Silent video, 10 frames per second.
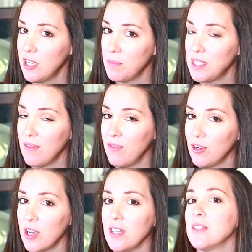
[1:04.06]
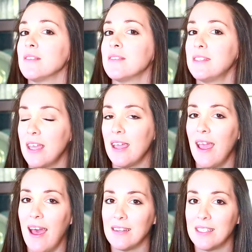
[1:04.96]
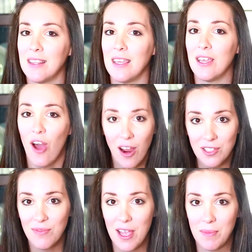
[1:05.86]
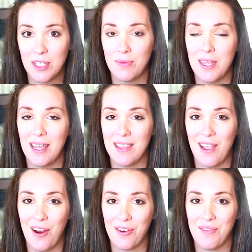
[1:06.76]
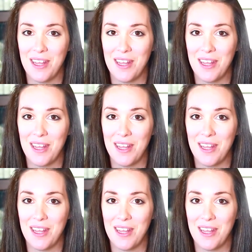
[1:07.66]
tips if you're gonna stay at the Cars Family Suite at the Art of